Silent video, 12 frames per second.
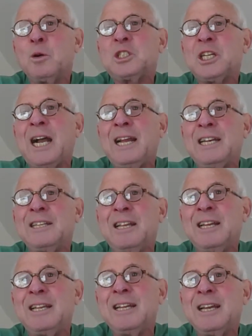what China
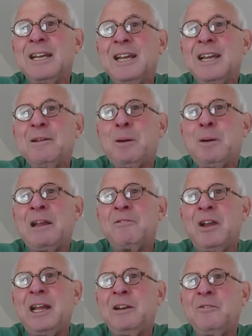did by
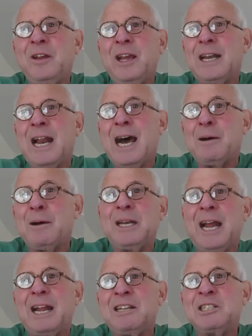invading Vietnam
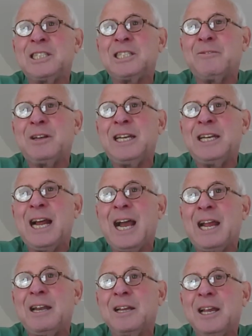in
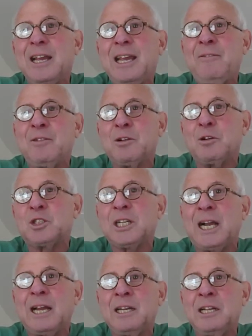1979. Even though
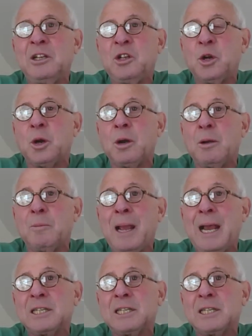China endured